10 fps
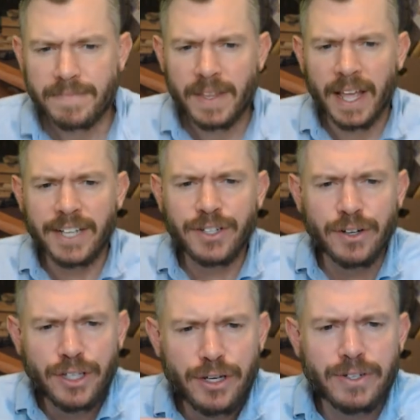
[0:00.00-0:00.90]
is you're
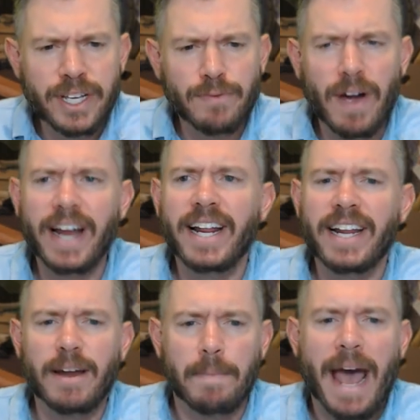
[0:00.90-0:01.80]
using writing in
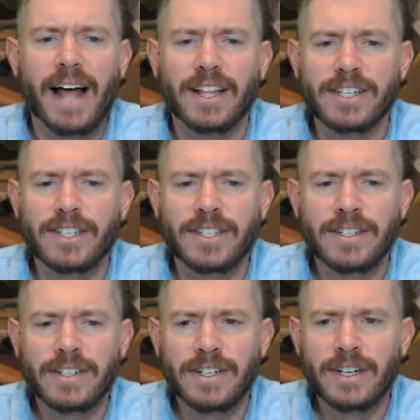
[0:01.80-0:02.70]
a palace
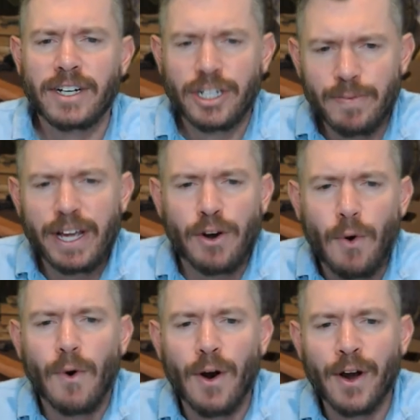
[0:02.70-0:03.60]
to
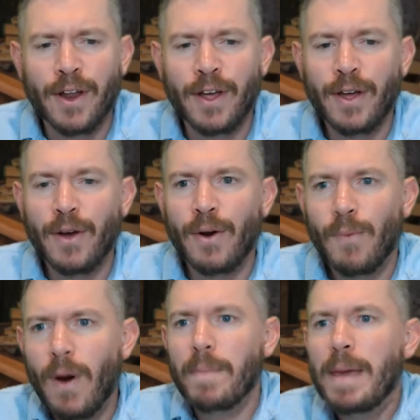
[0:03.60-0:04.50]
record
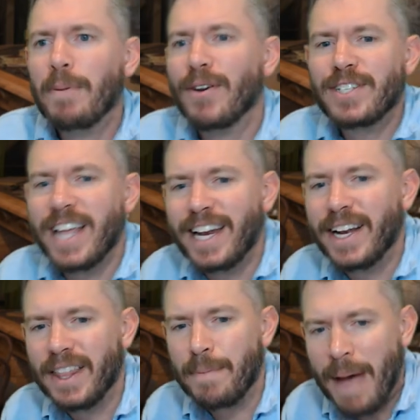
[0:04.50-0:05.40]
what people are sending to
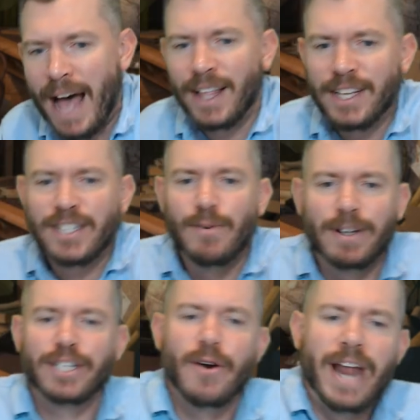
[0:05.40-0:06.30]
the palace and what's
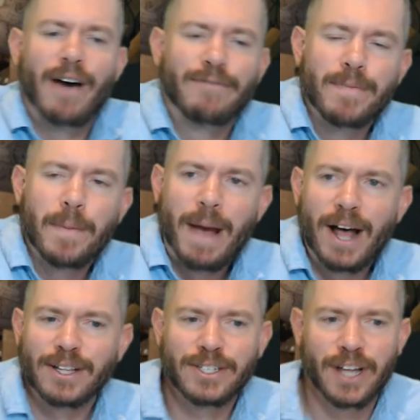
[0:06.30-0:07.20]
going out from the
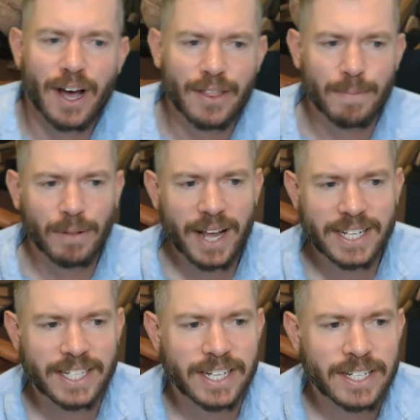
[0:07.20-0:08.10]
palace to other
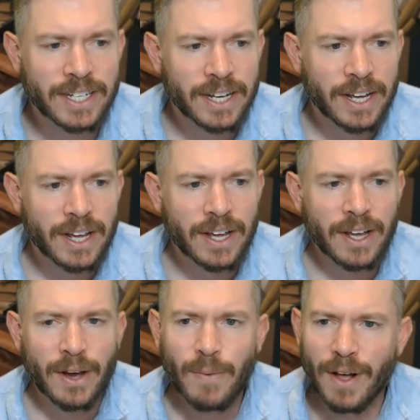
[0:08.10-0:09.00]
places,
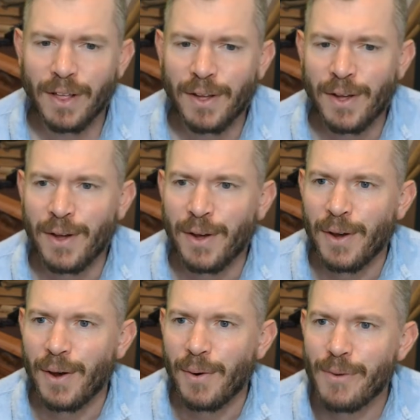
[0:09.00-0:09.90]
well,
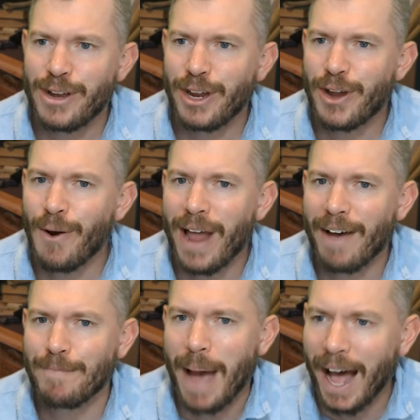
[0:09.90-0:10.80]
when you don't
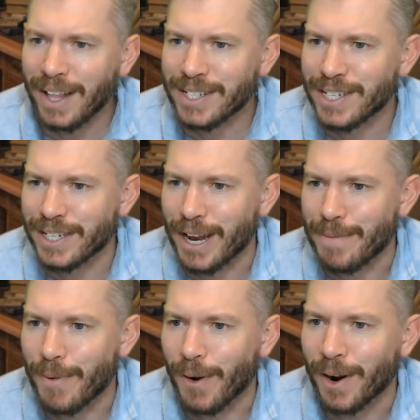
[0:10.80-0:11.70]
have palaces
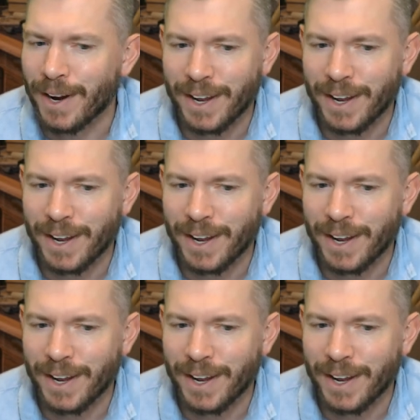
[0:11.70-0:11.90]
anymore,